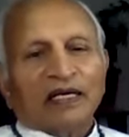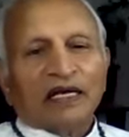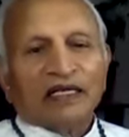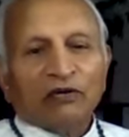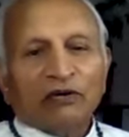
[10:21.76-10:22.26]

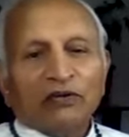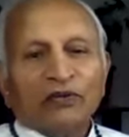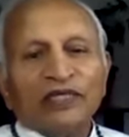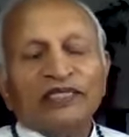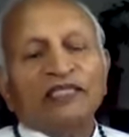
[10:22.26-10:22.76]
And not
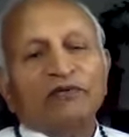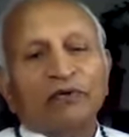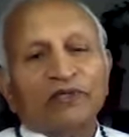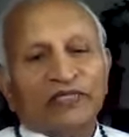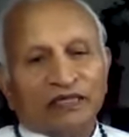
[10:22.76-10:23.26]
only
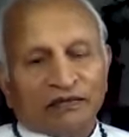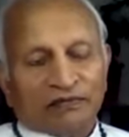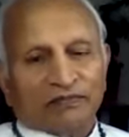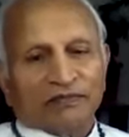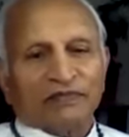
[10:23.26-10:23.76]
devotion,
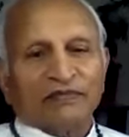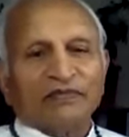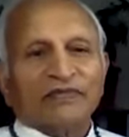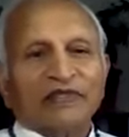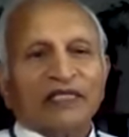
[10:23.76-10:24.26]

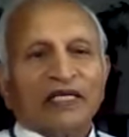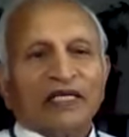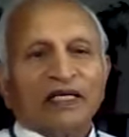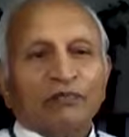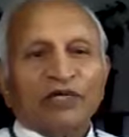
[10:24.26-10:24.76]

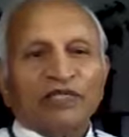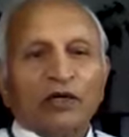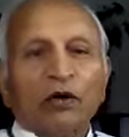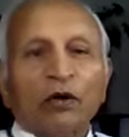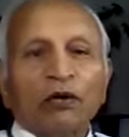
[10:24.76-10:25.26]
but
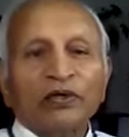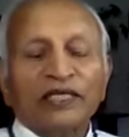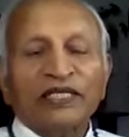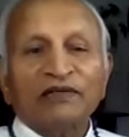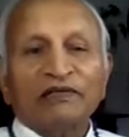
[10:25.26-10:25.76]
go
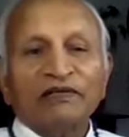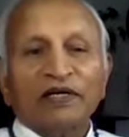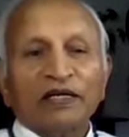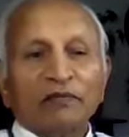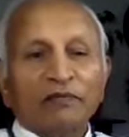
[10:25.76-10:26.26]
in,
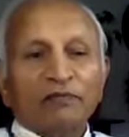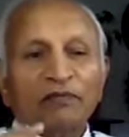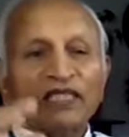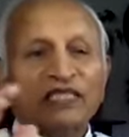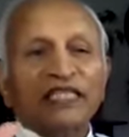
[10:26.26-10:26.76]

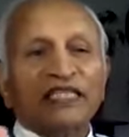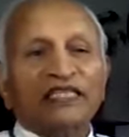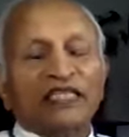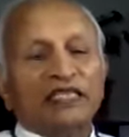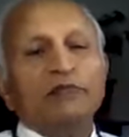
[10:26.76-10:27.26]
create
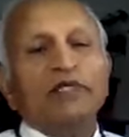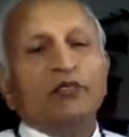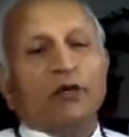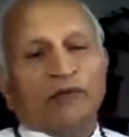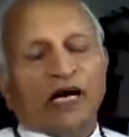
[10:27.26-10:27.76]
the image
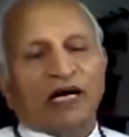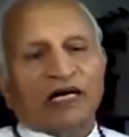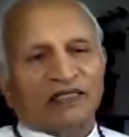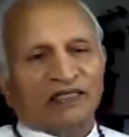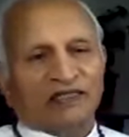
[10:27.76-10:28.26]
of
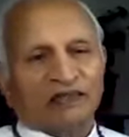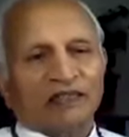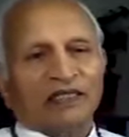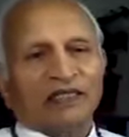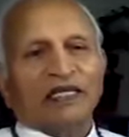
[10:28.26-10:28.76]
God
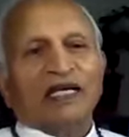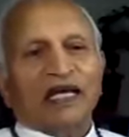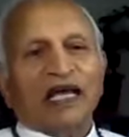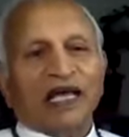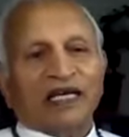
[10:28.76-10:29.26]

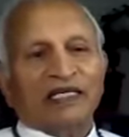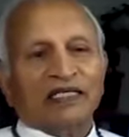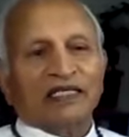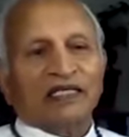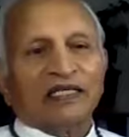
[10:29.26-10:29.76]
and
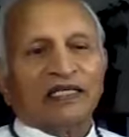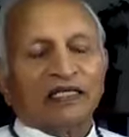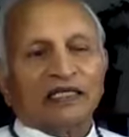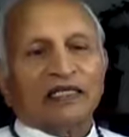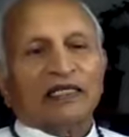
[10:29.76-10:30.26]

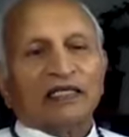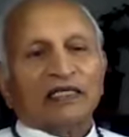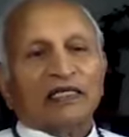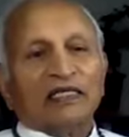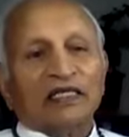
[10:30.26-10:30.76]

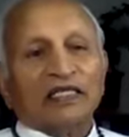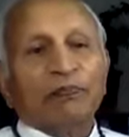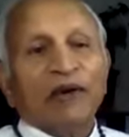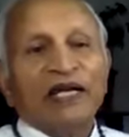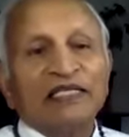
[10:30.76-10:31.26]

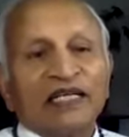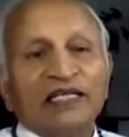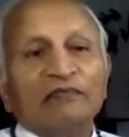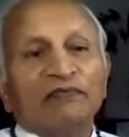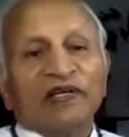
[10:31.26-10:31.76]
repent
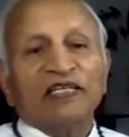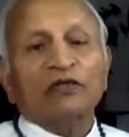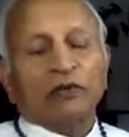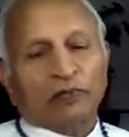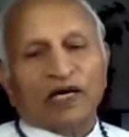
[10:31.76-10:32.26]
in front
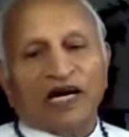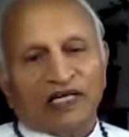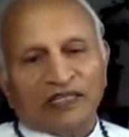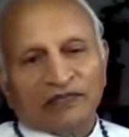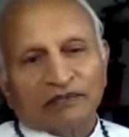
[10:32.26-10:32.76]
of God.